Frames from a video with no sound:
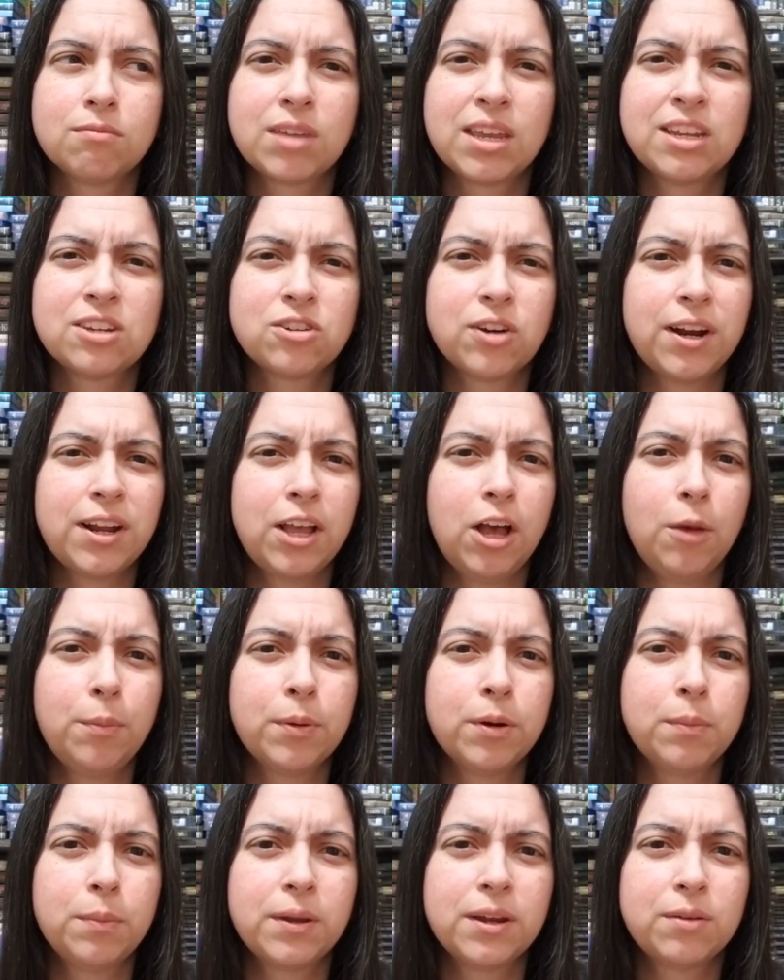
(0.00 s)
he's trying to help
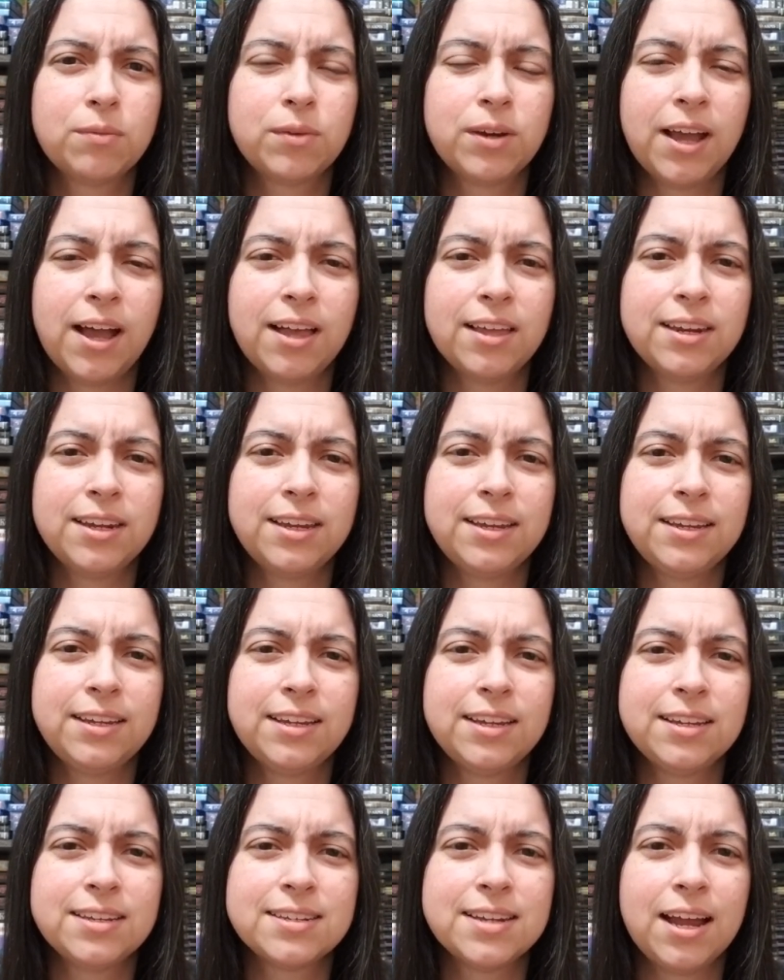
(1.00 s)
her, but in reality
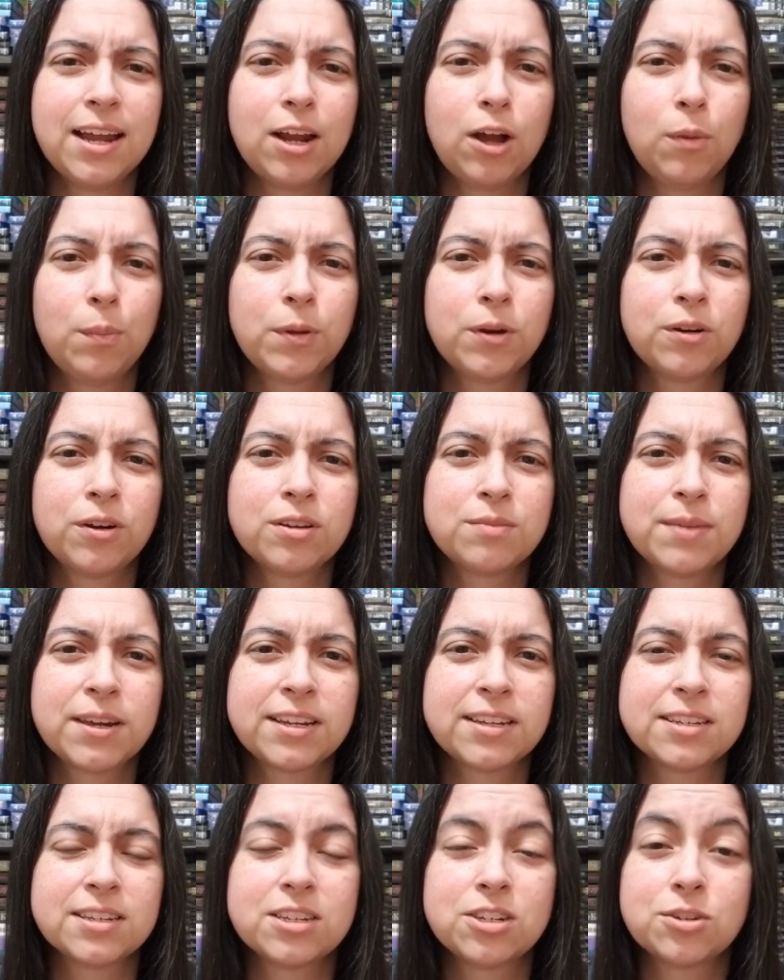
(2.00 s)
he's not helping her, he's
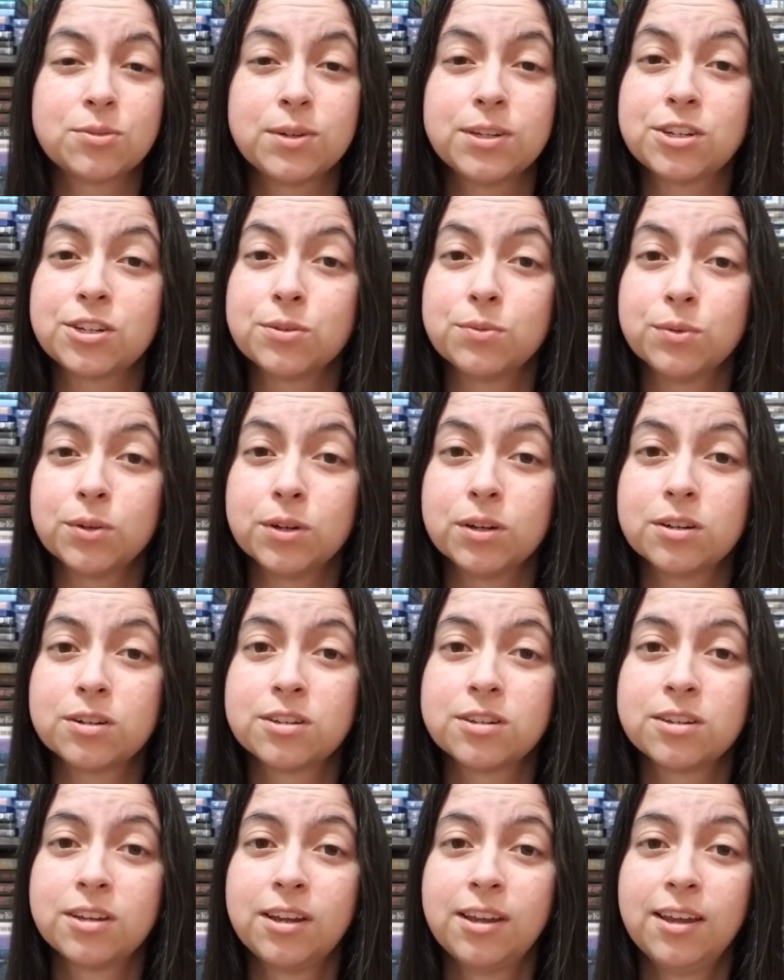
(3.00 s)
making the situation
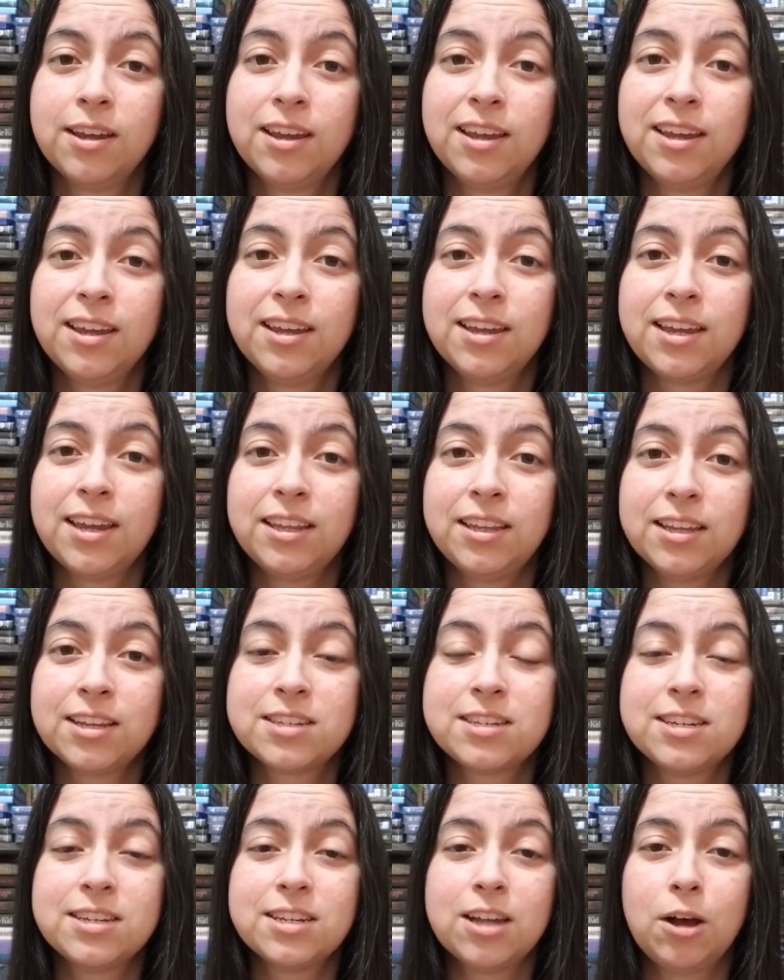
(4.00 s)
worse. He
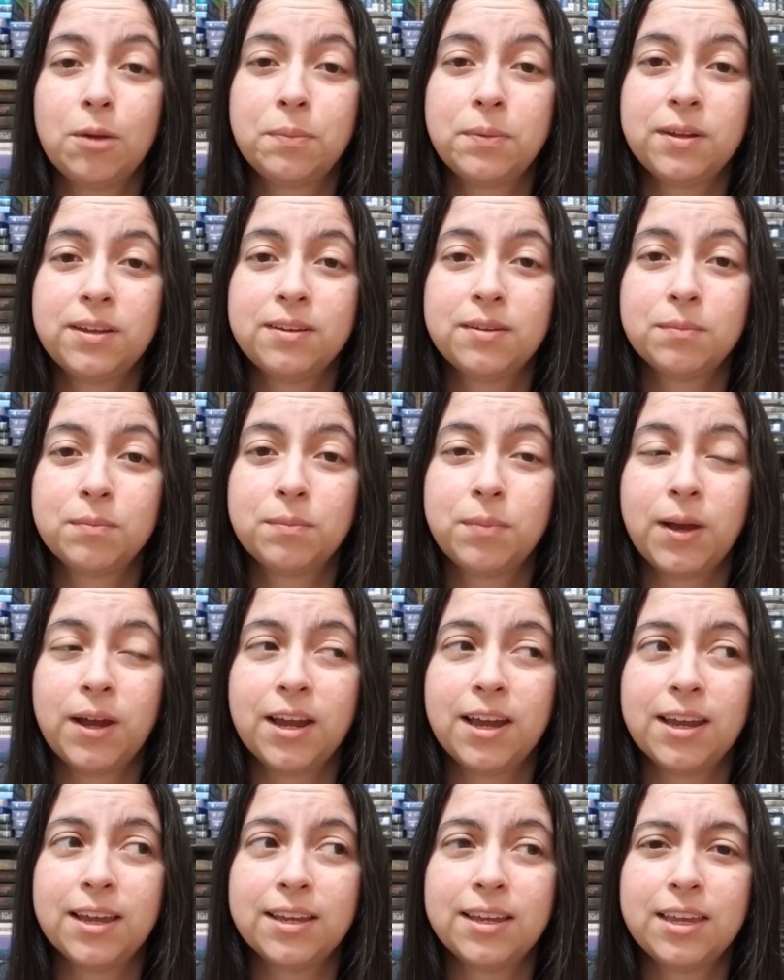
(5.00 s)
thinks he's helping
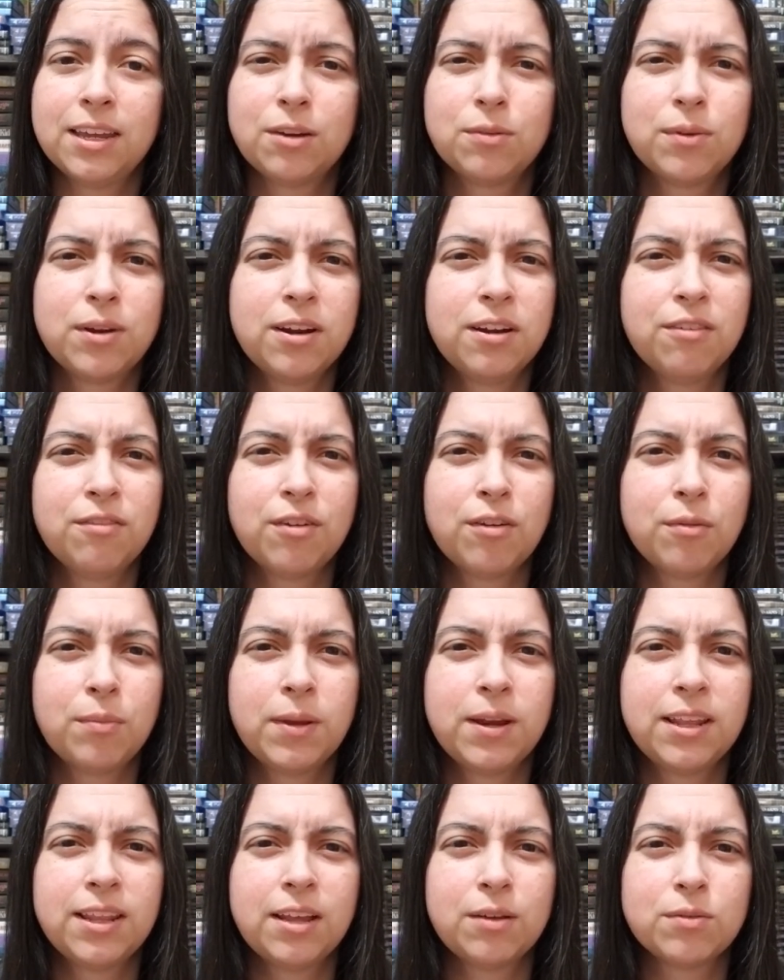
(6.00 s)
by getting rid of
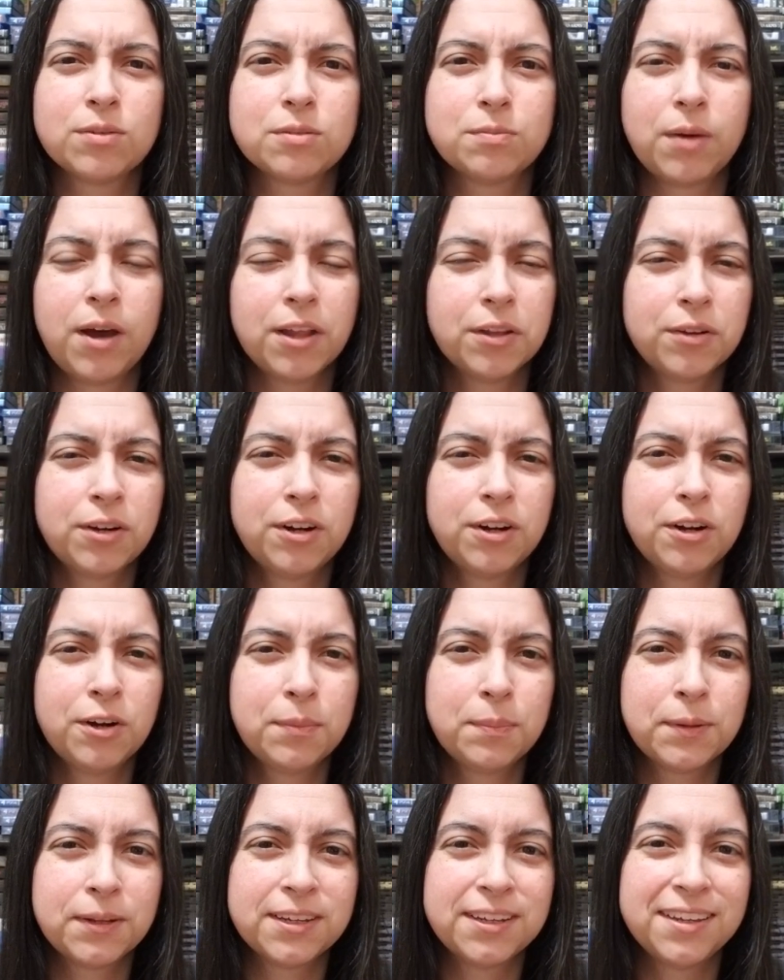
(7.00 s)
everybody that was bothering
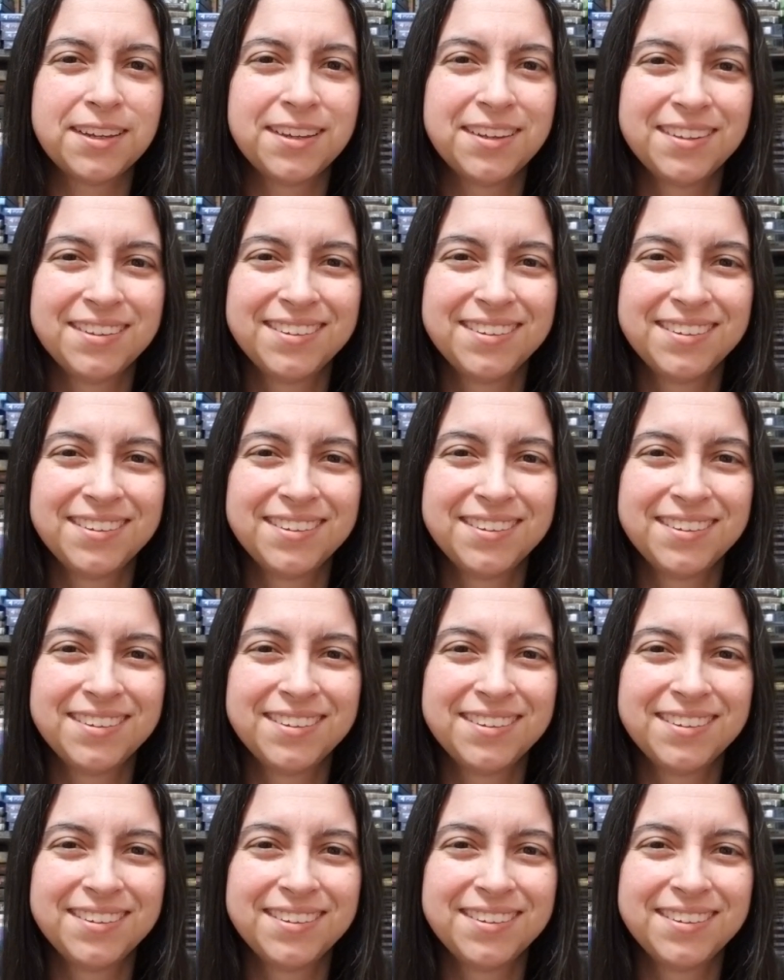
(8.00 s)
her, but